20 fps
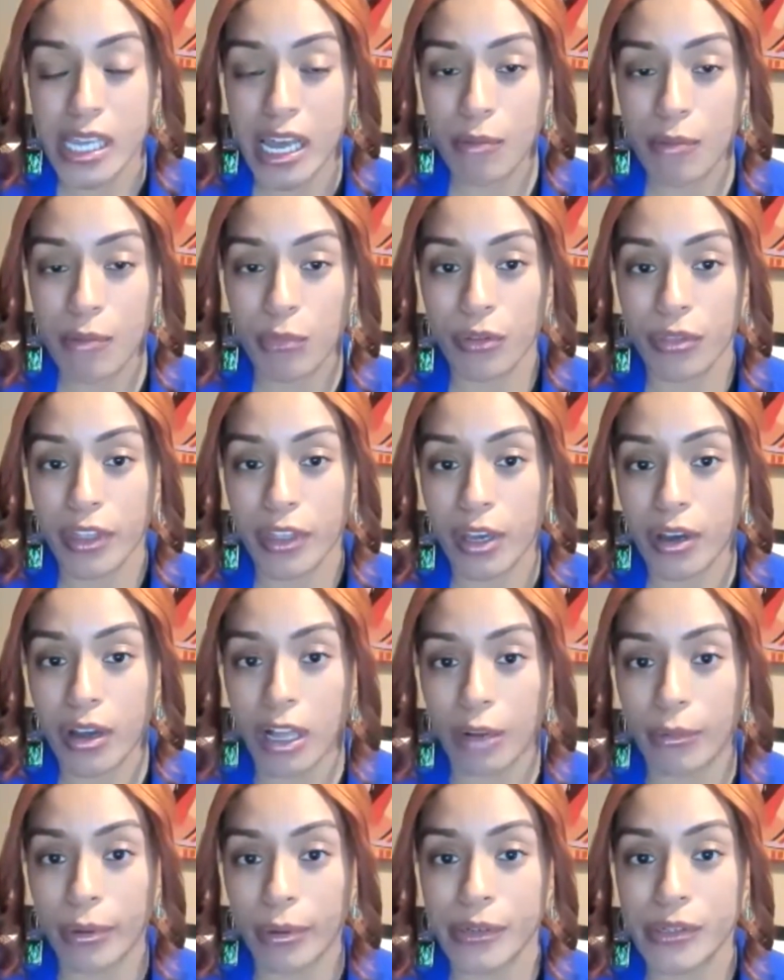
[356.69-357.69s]
at both the
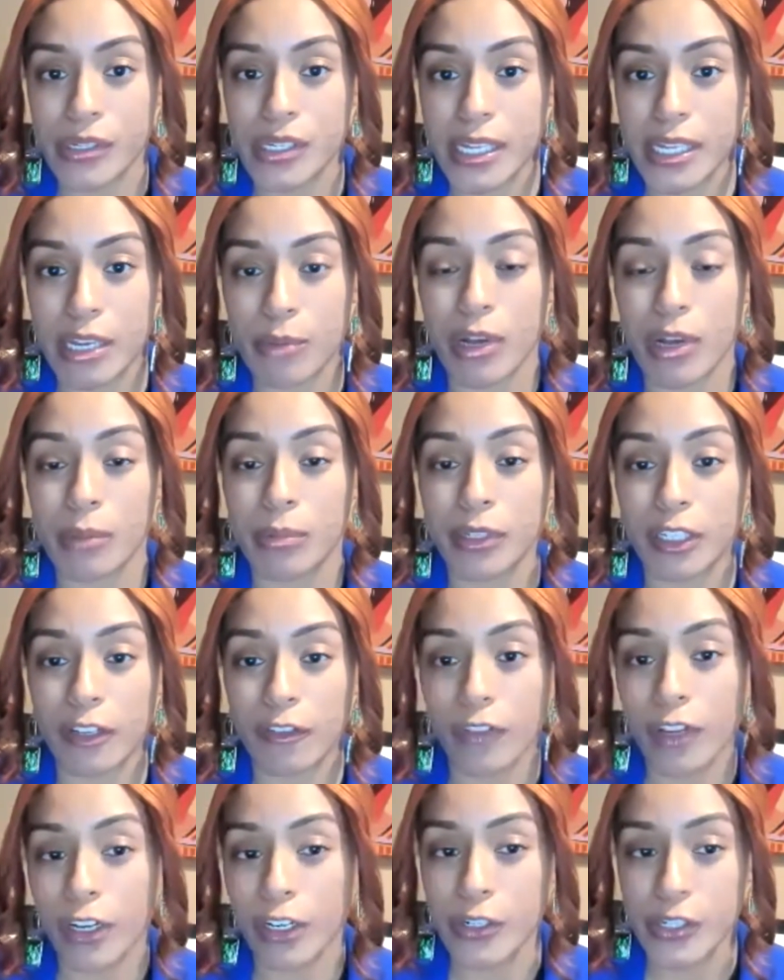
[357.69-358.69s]
Colorado State Public
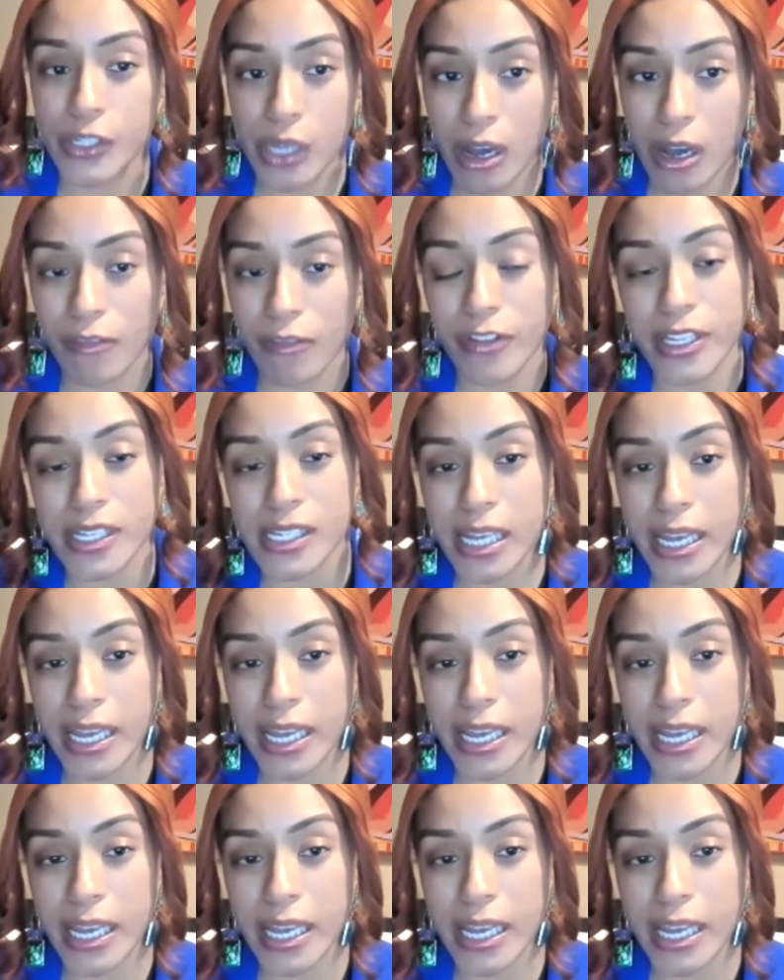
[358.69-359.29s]
Defender's Office